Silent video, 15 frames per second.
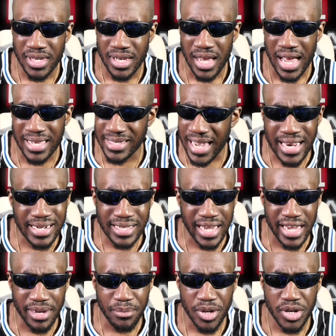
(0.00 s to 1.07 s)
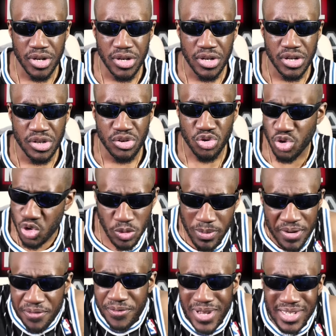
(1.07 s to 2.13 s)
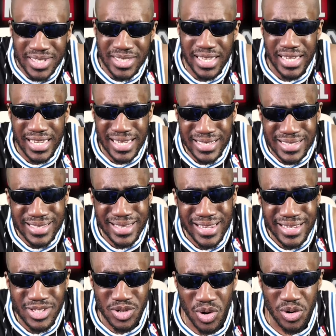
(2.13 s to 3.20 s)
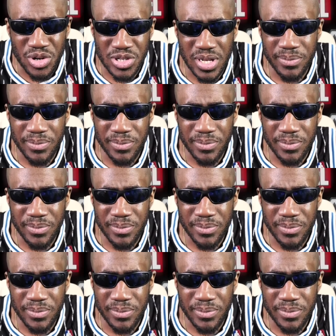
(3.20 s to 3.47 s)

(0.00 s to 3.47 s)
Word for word: at the end of the game? So my first thing is things on the